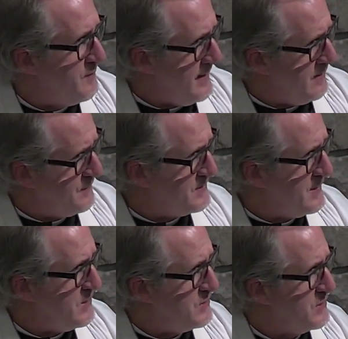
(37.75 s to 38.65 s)

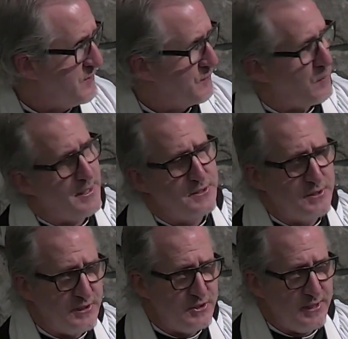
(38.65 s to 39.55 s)
manifestations of Christ
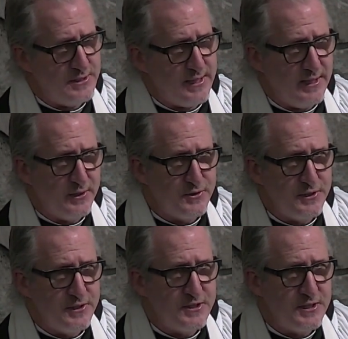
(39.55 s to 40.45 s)
to the Gentiles
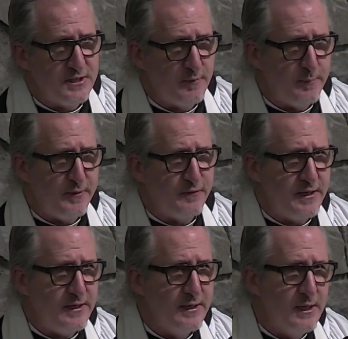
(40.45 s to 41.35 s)
in the season of
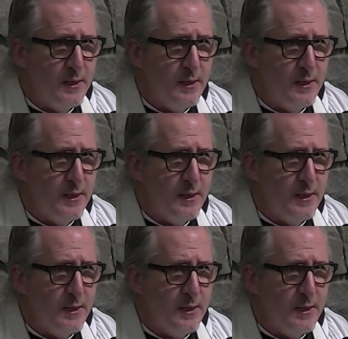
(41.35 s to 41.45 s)
Epiphany,